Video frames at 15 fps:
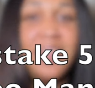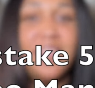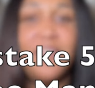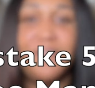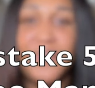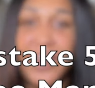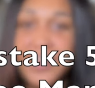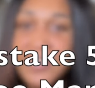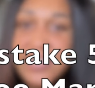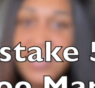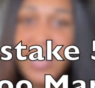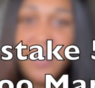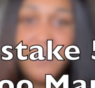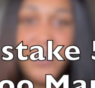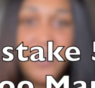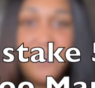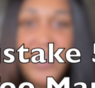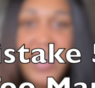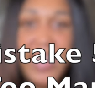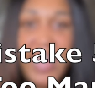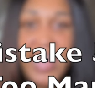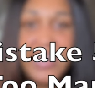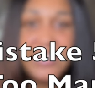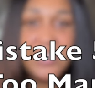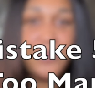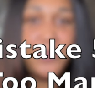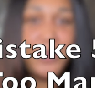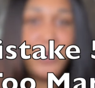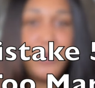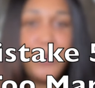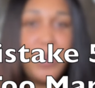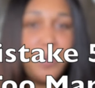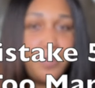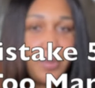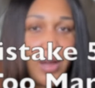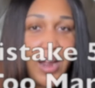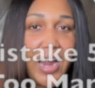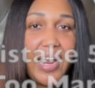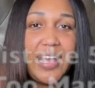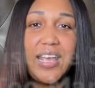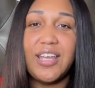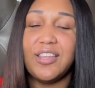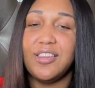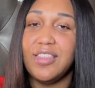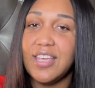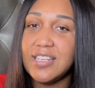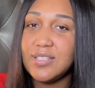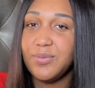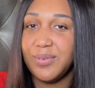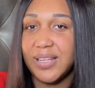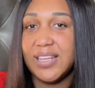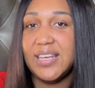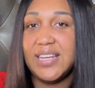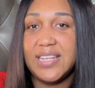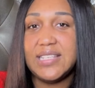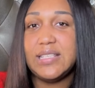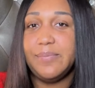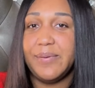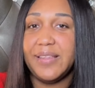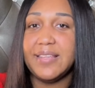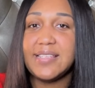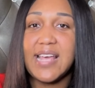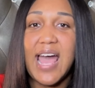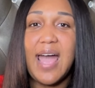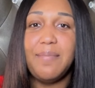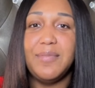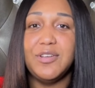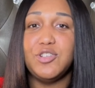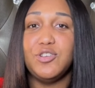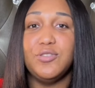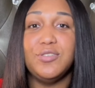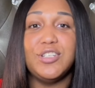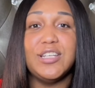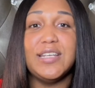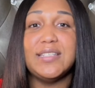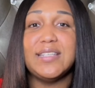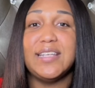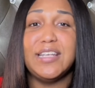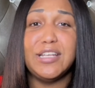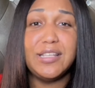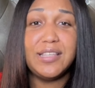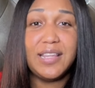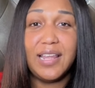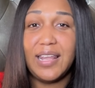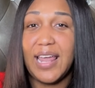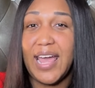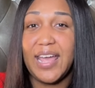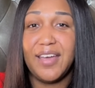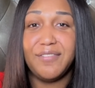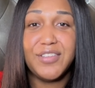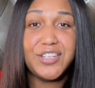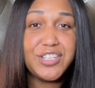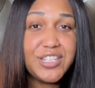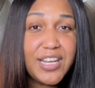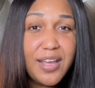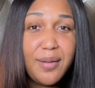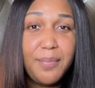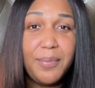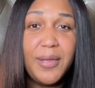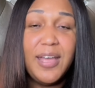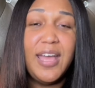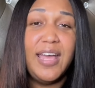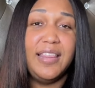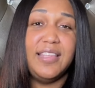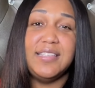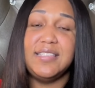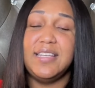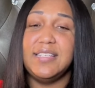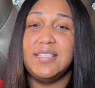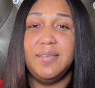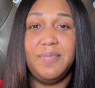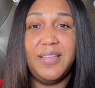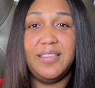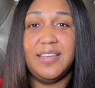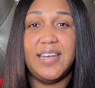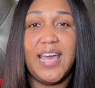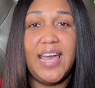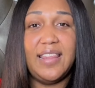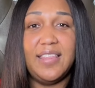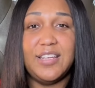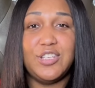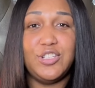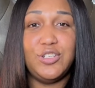The first day of your vacation when you embark, this really needs to be the time that you just get the lay of the ship. This needs to be the day that